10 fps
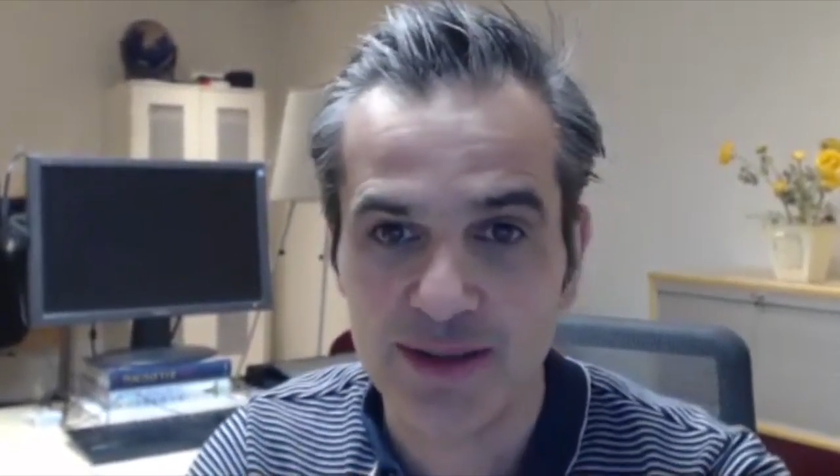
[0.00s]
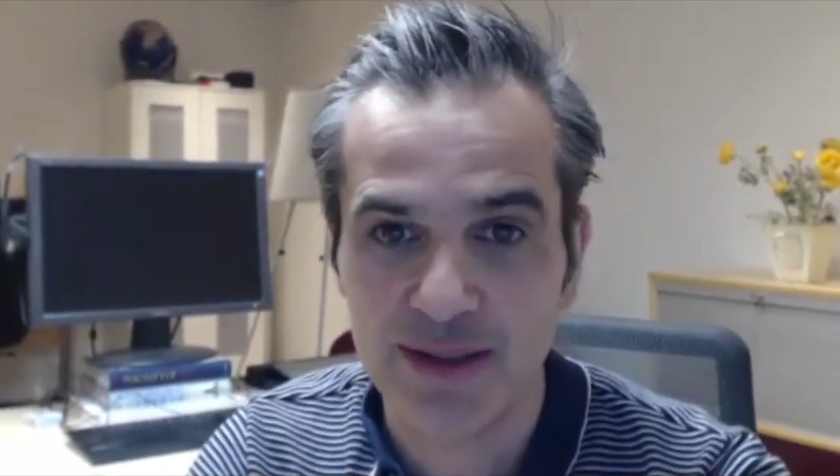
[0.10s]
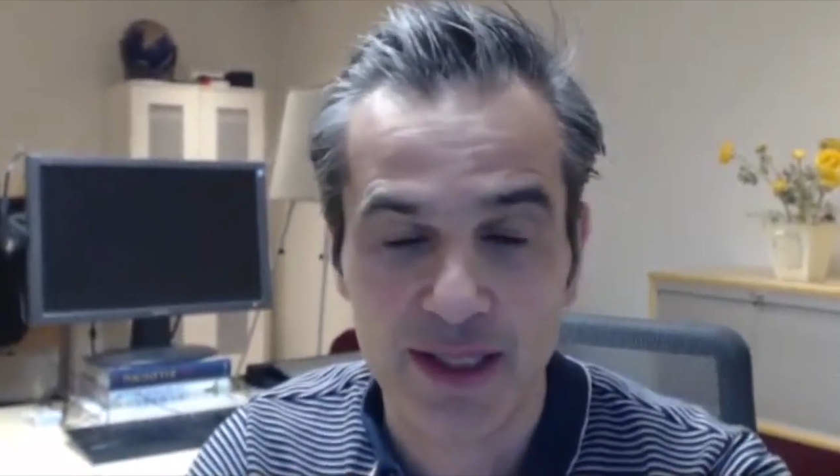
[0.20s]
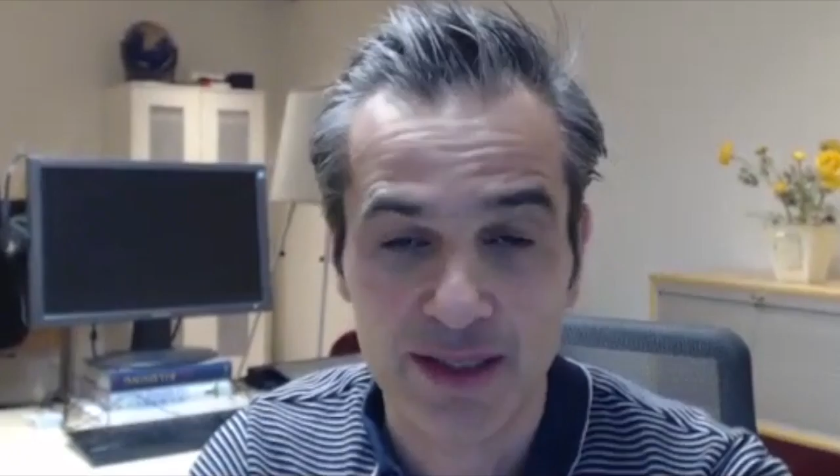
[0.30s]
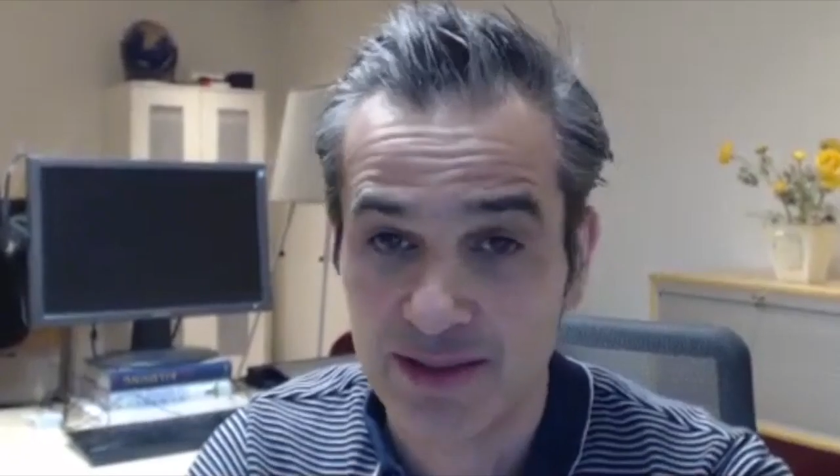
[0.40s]
and
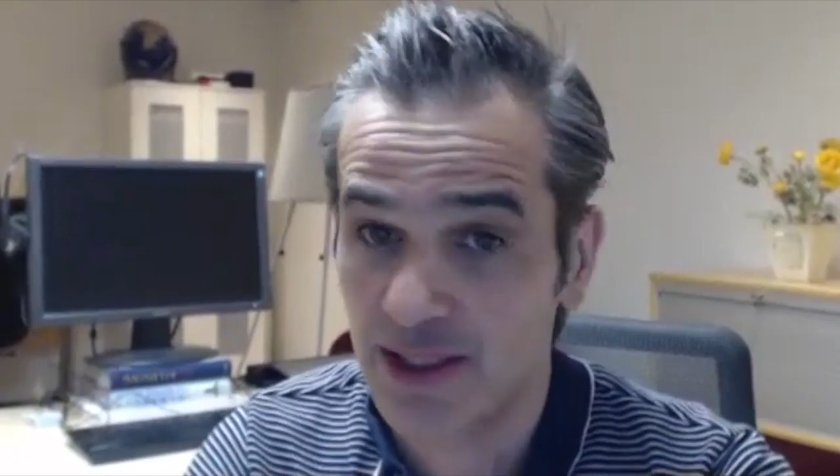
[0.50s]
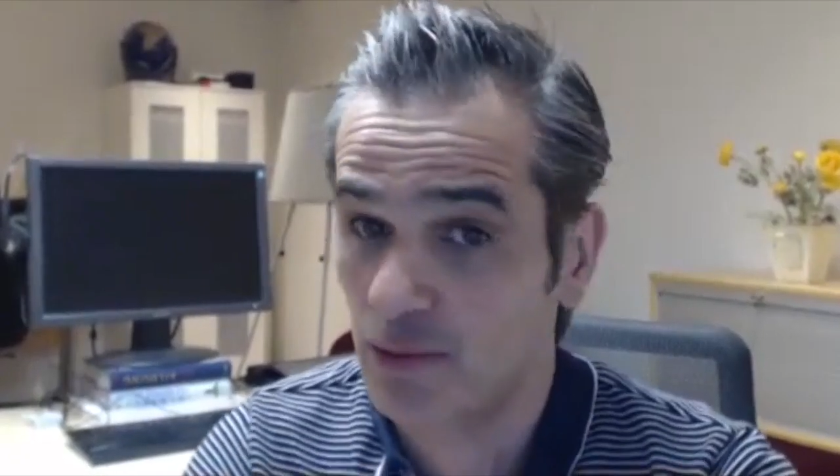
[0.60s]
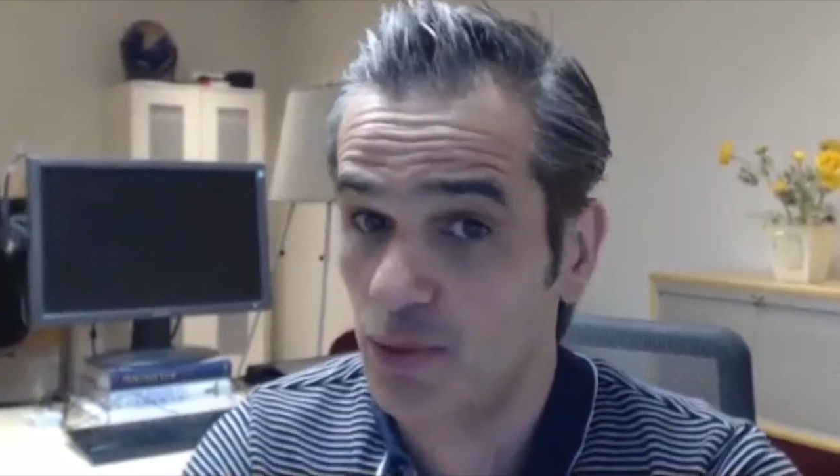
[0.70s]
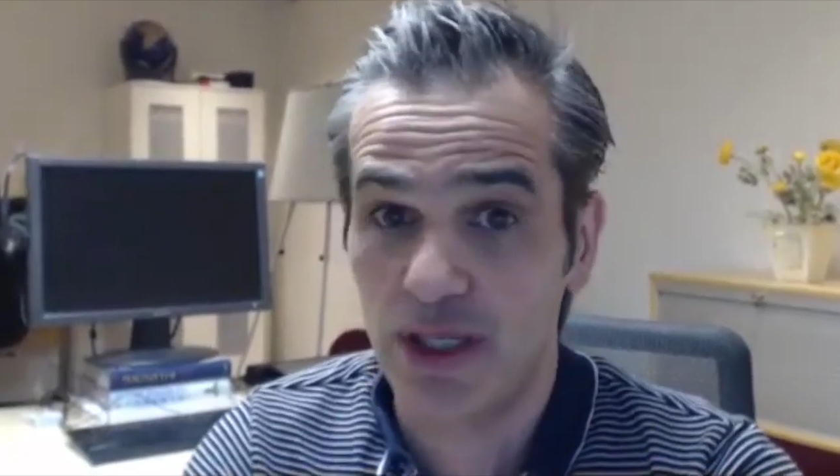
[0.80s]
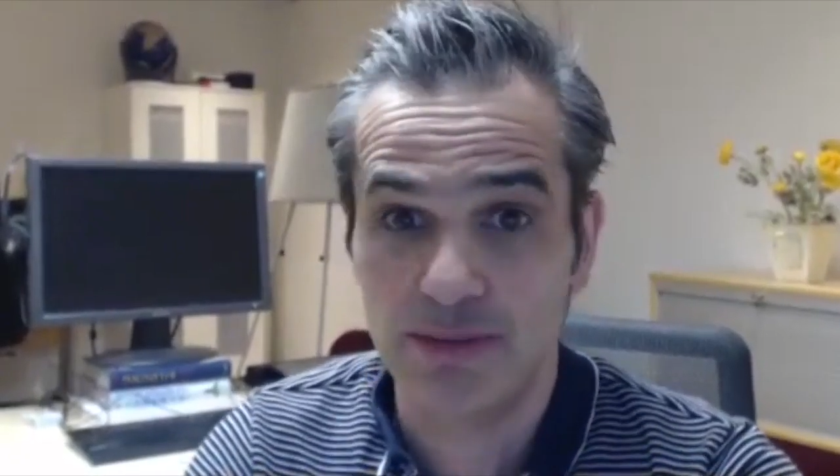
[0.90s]
they said,
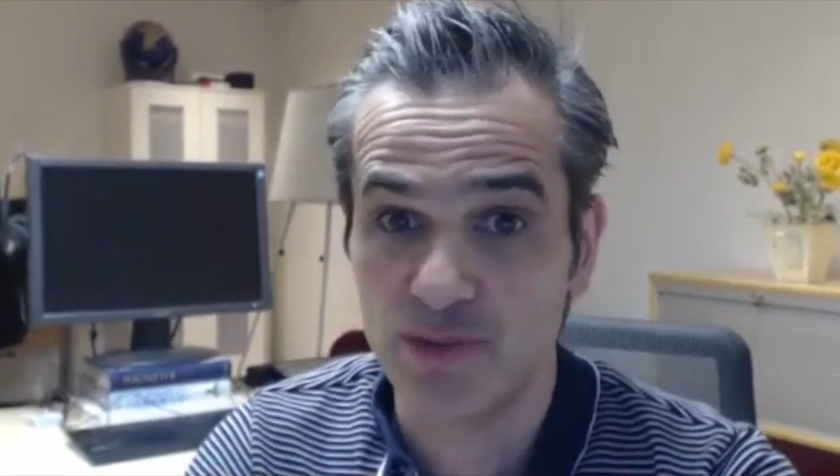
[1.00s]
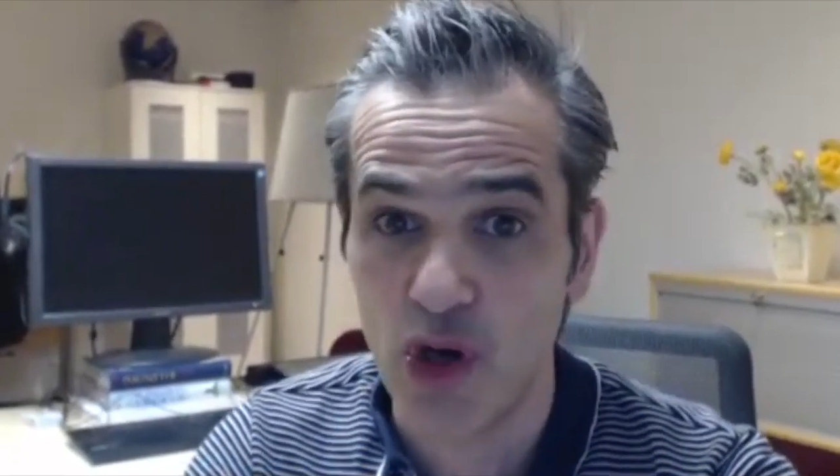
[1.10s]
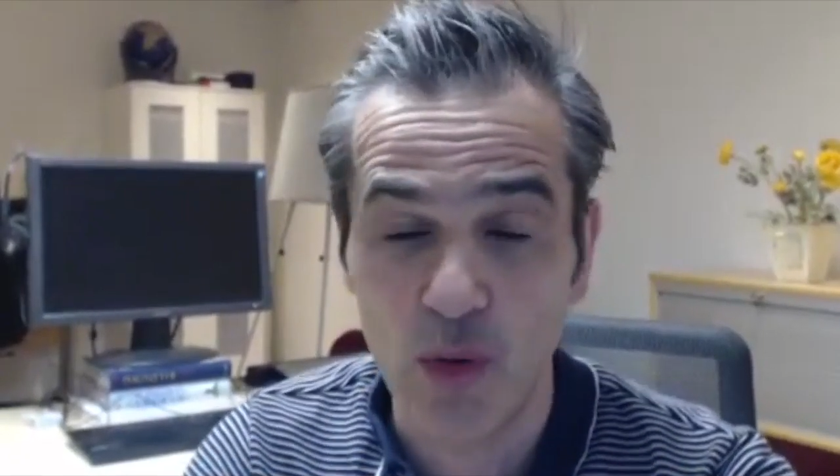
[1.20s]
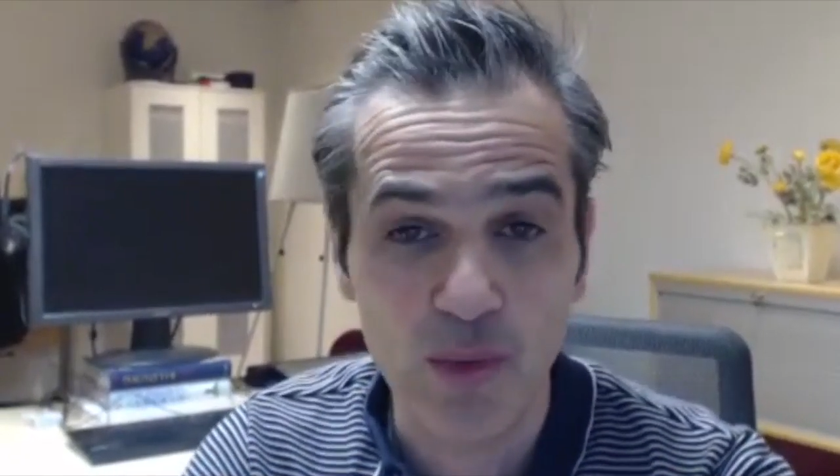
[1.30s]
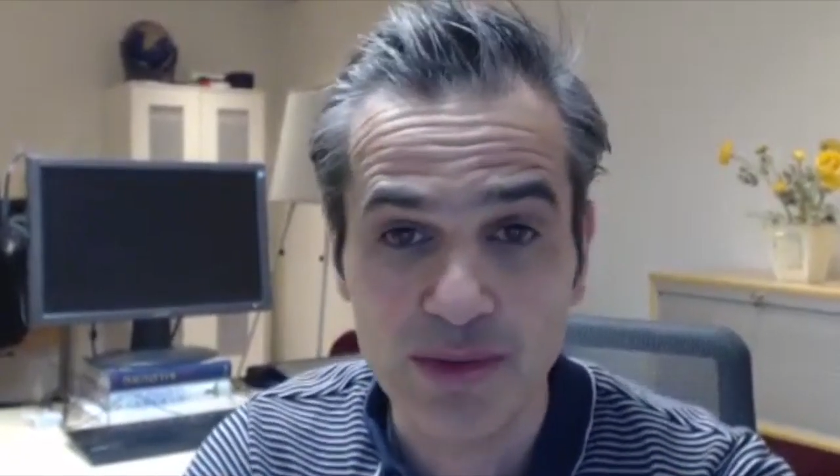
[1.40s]
well,
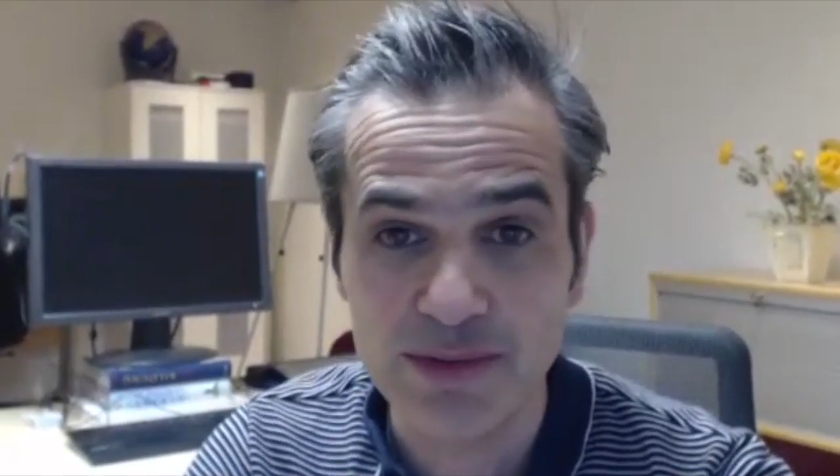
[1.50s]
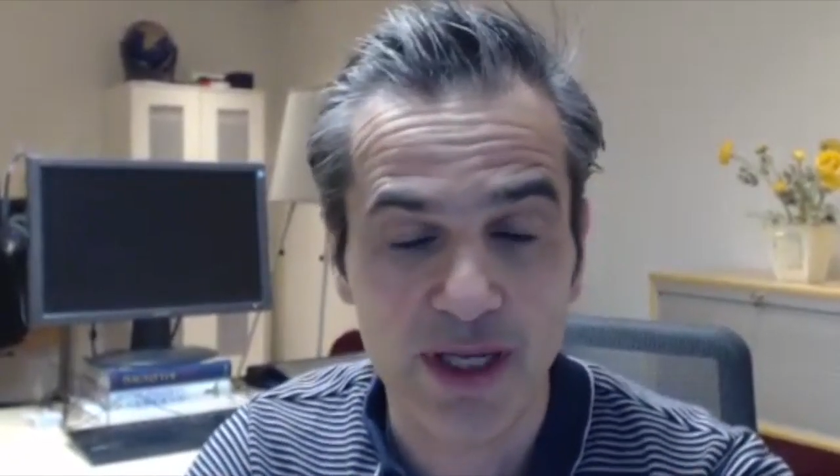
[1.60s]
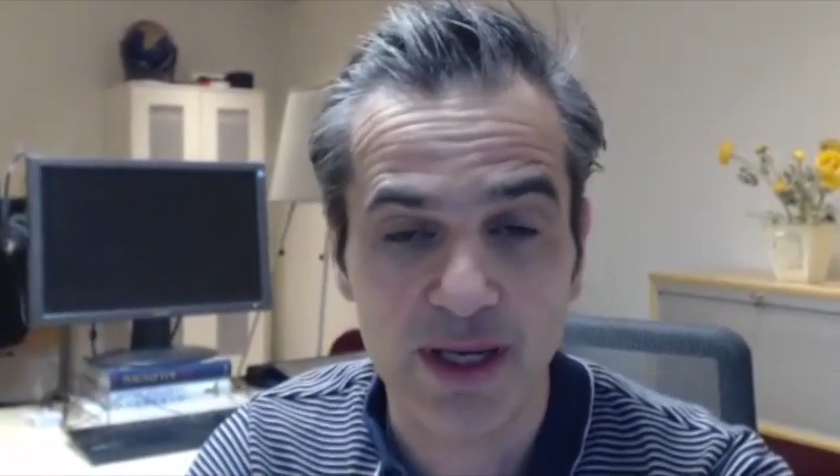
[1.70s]
no,